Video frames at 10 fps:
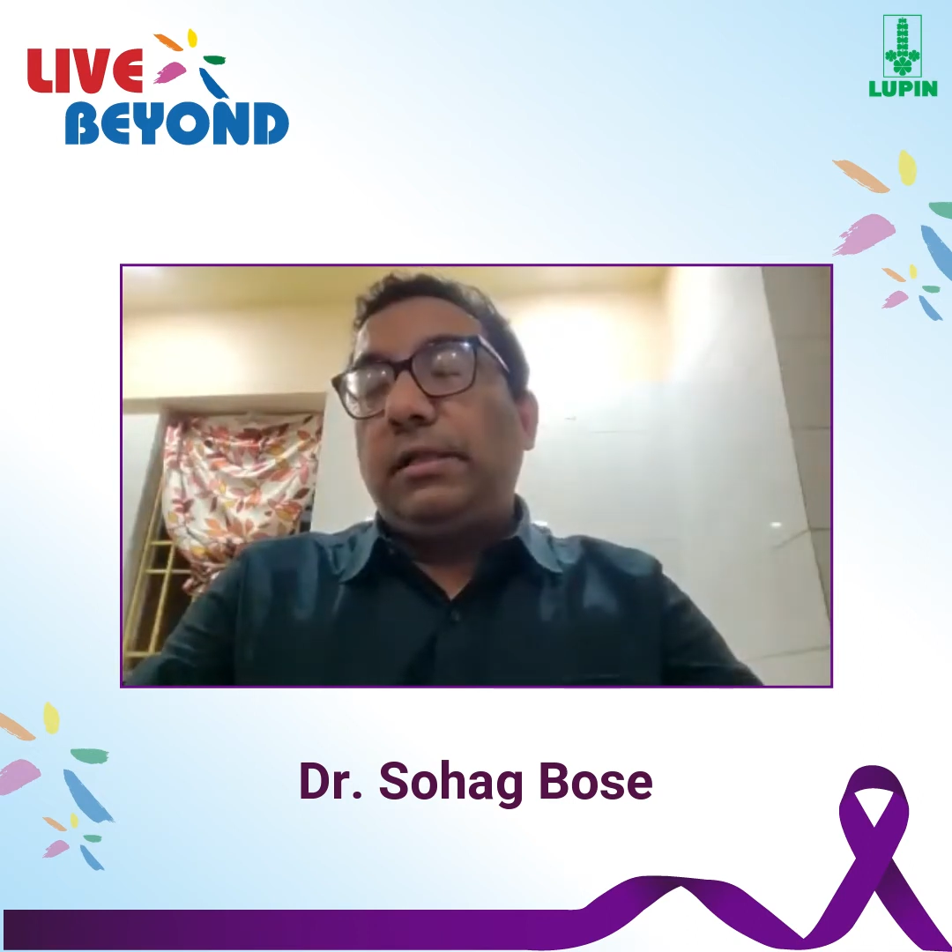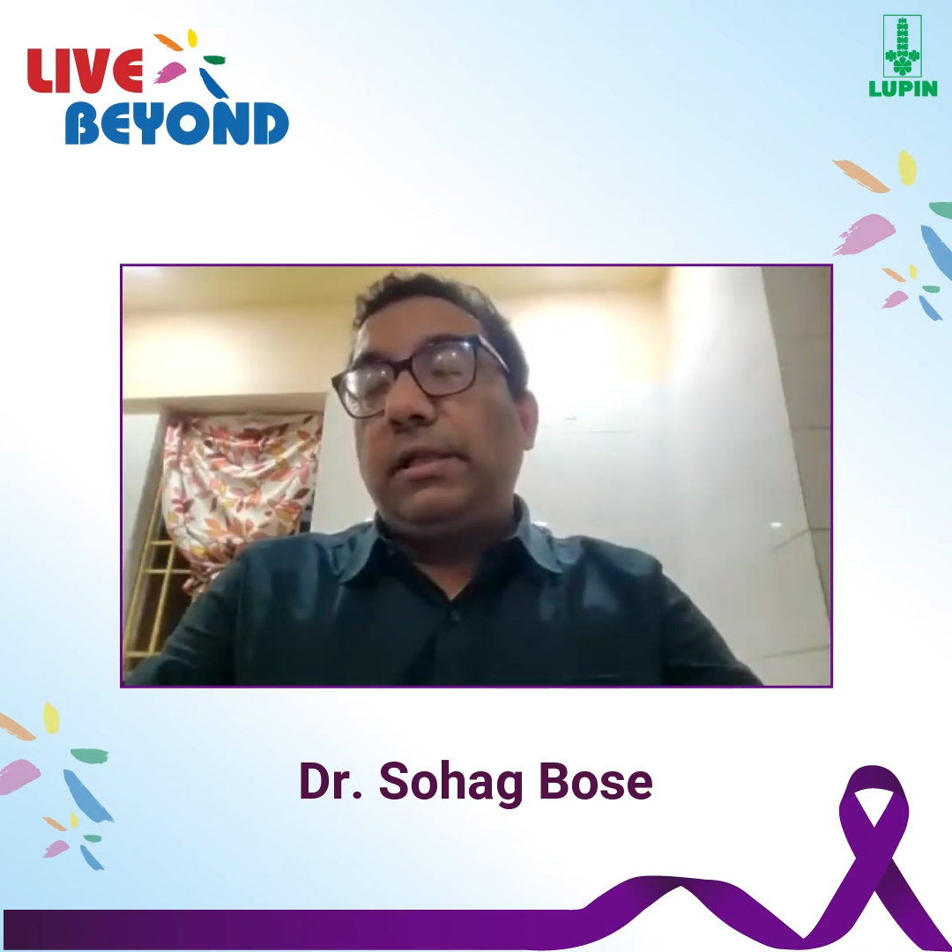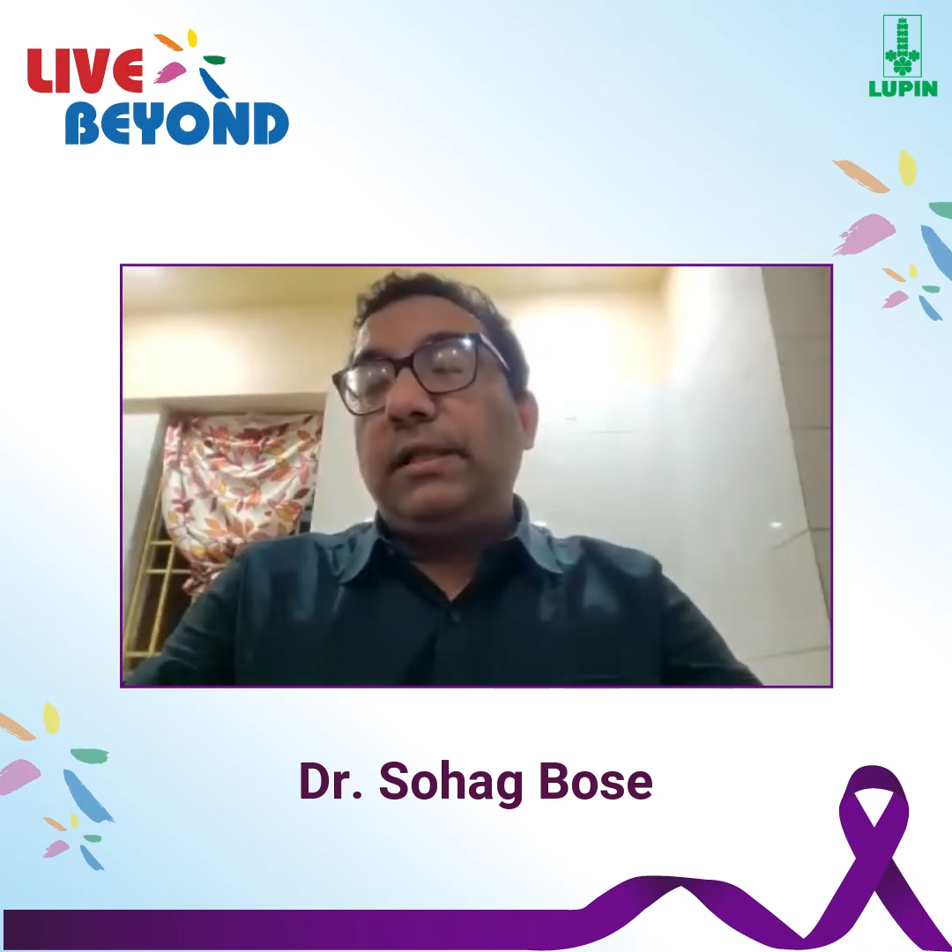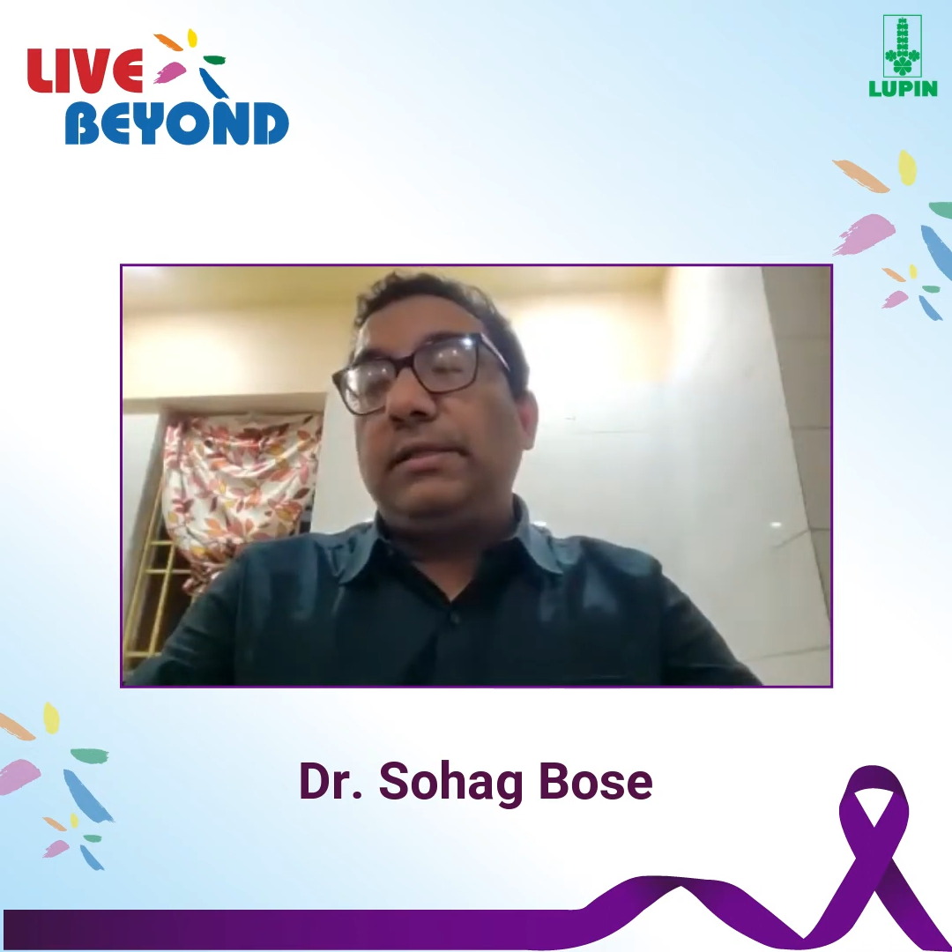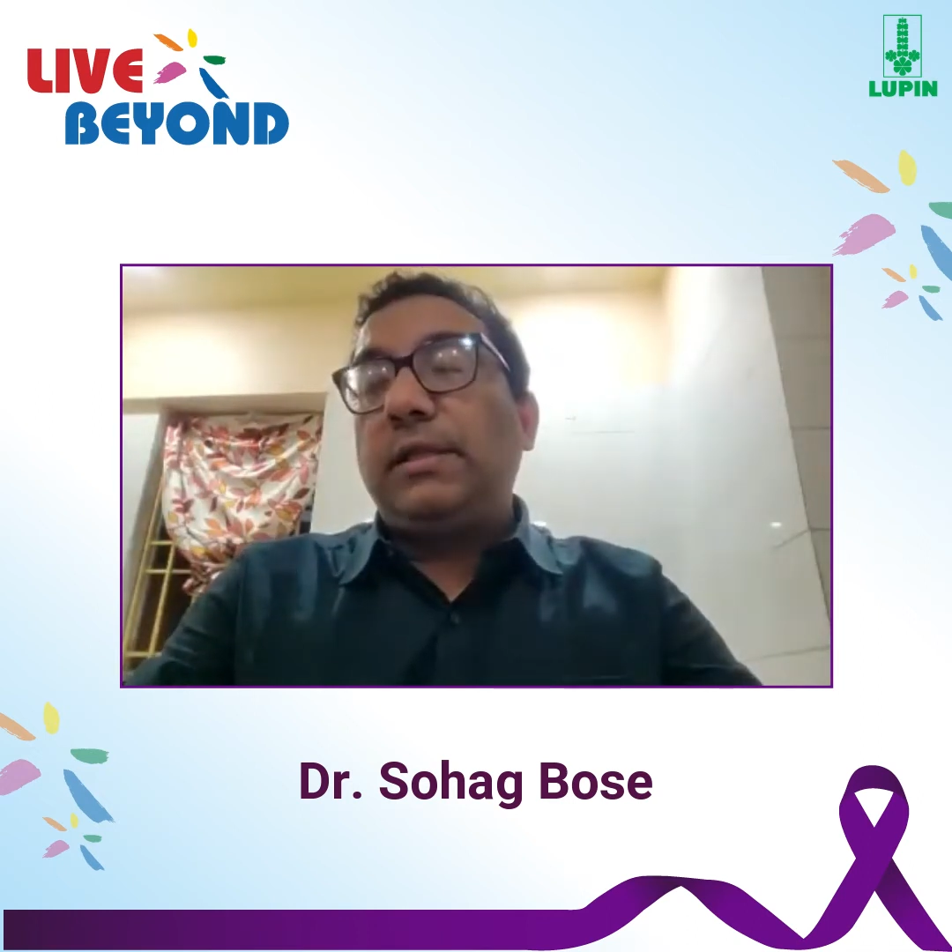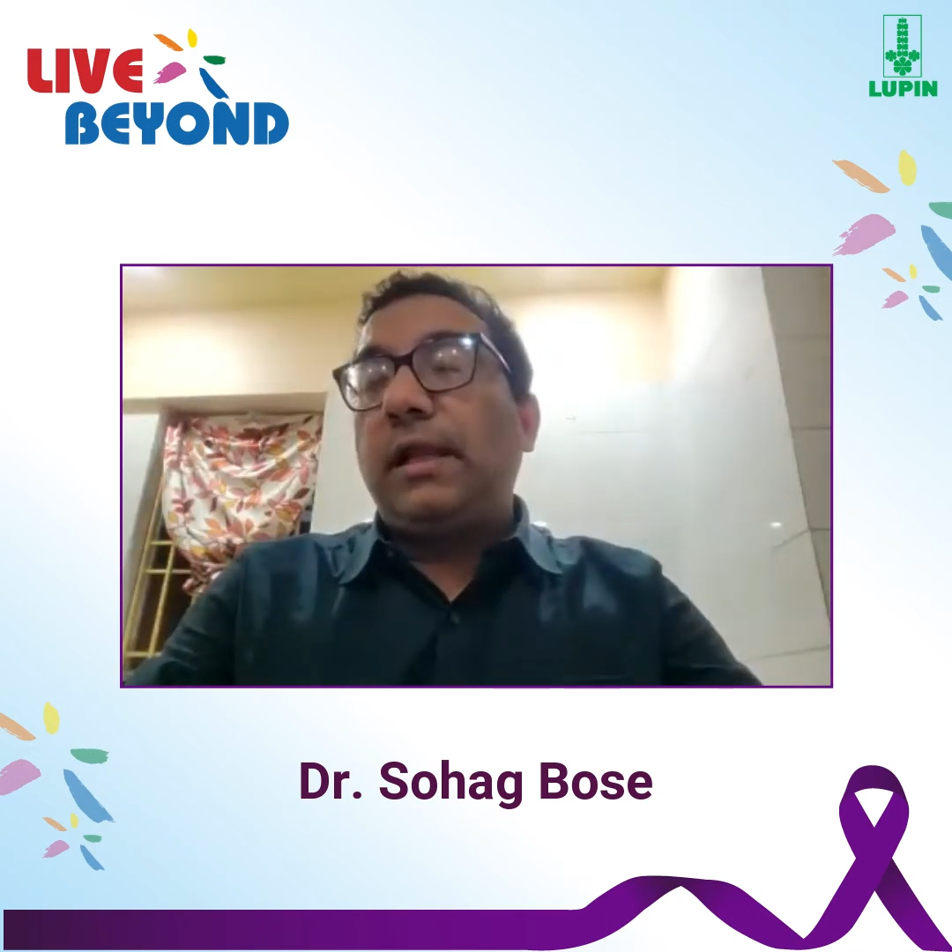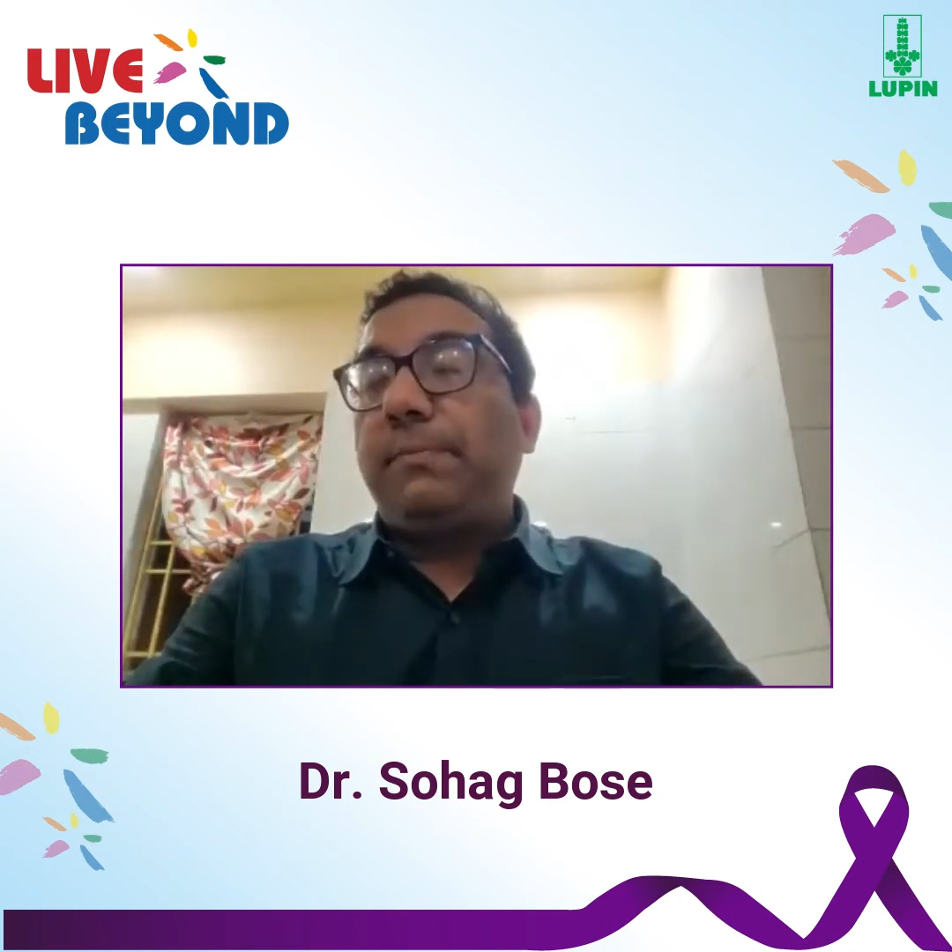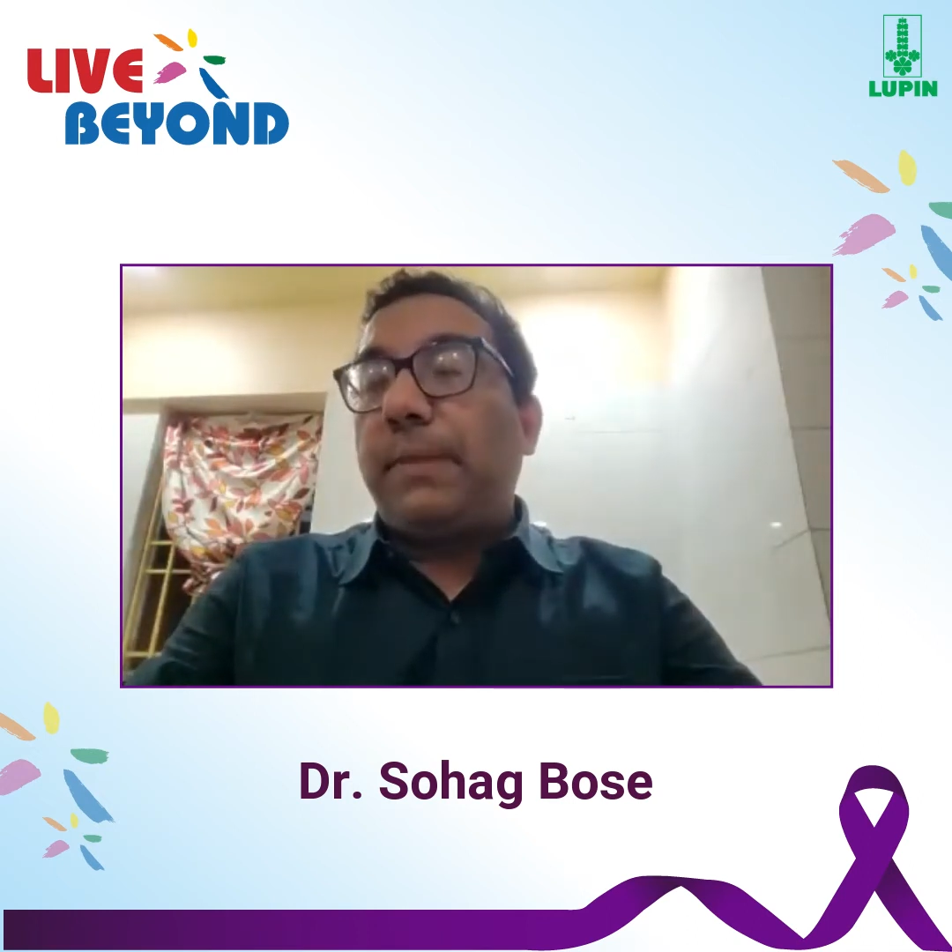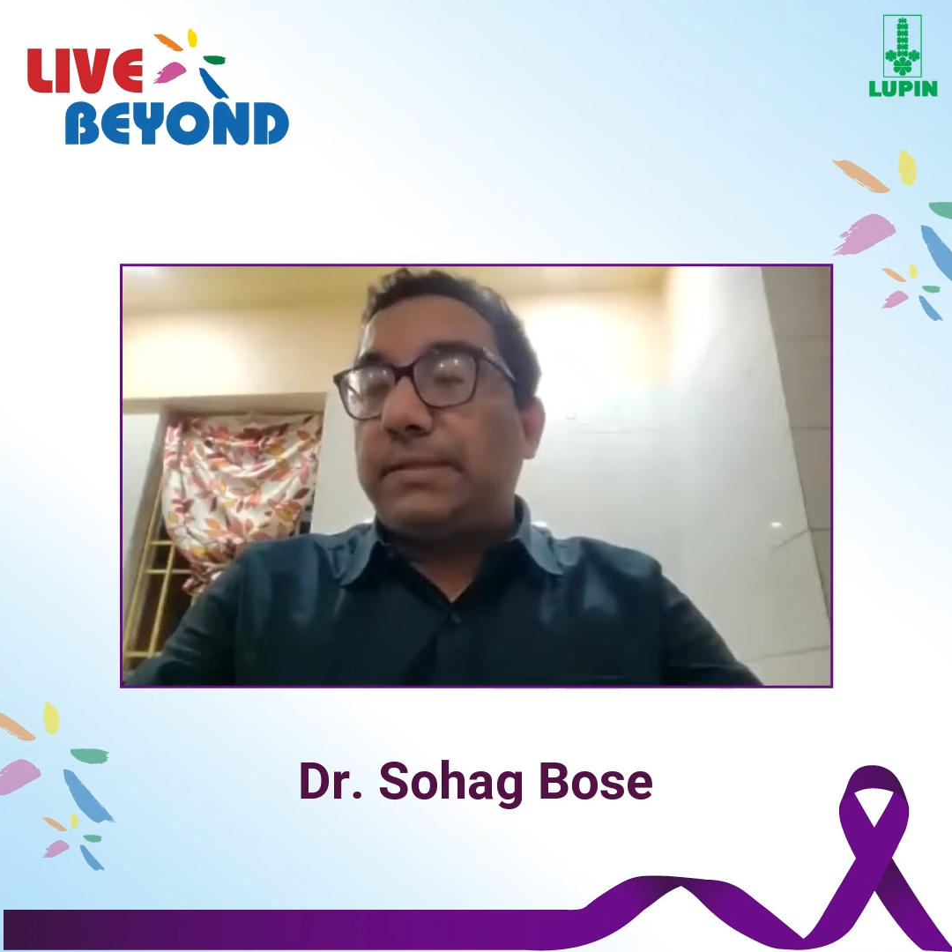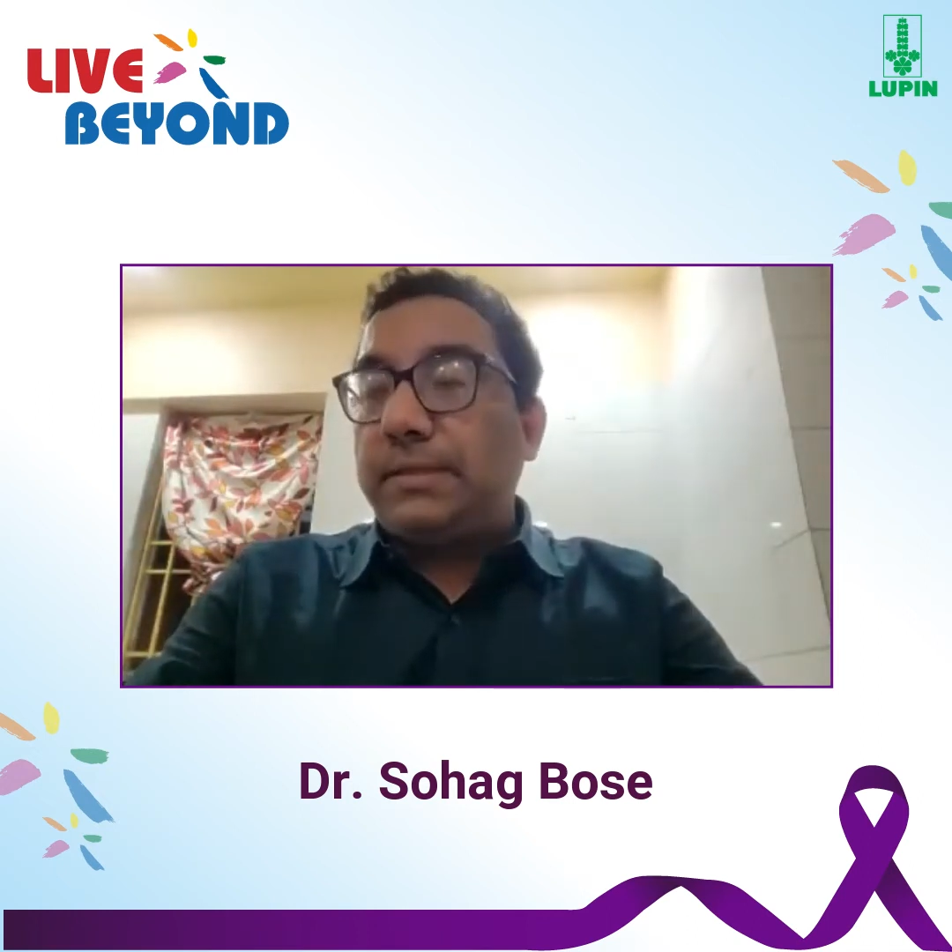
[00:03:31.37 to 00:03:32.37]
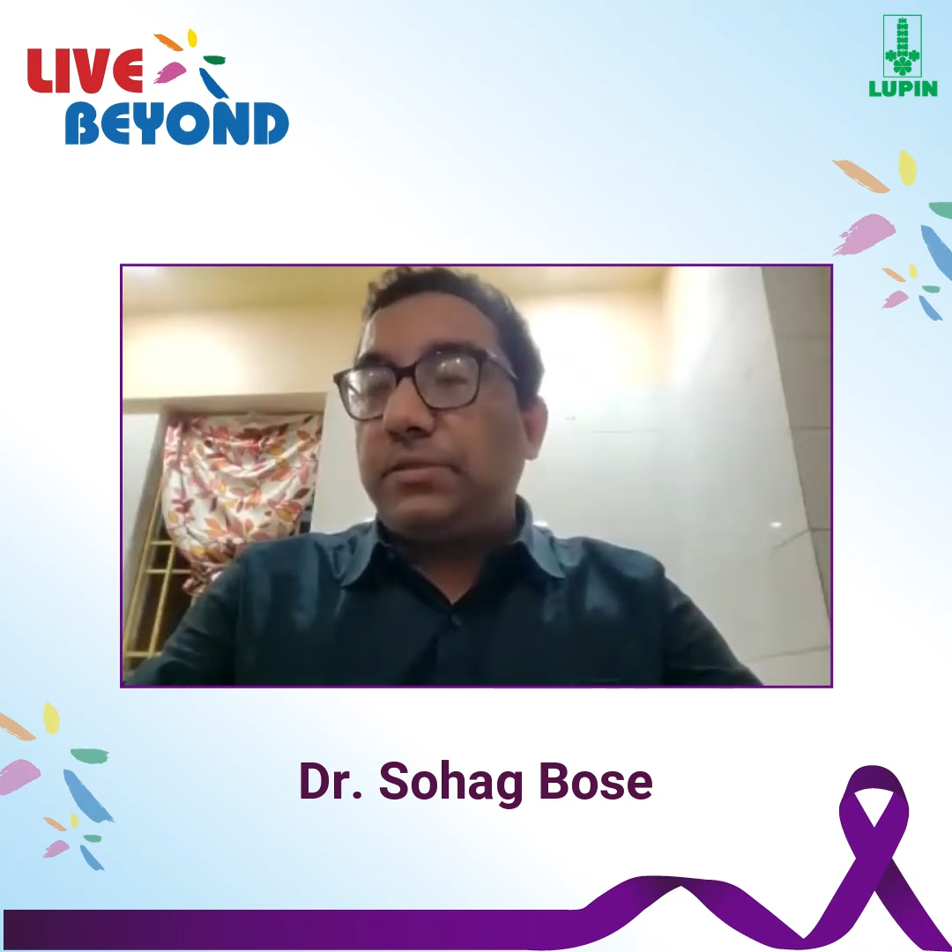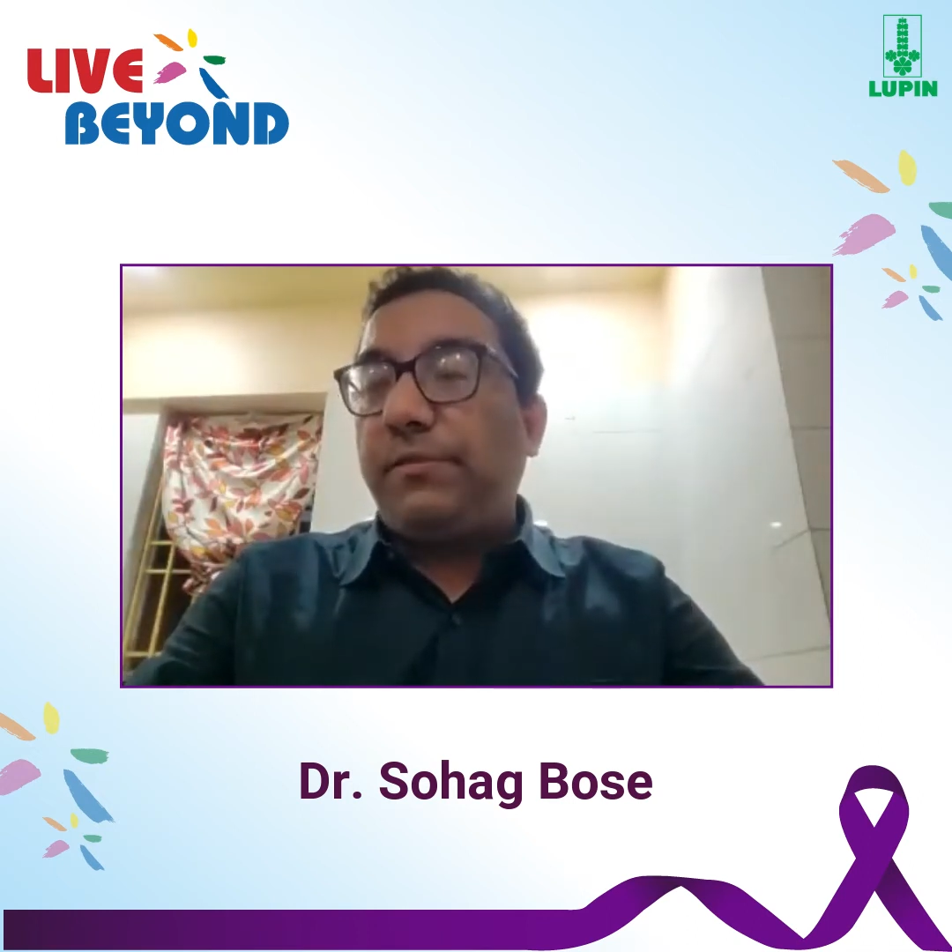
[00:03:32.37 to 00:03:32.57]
things like passage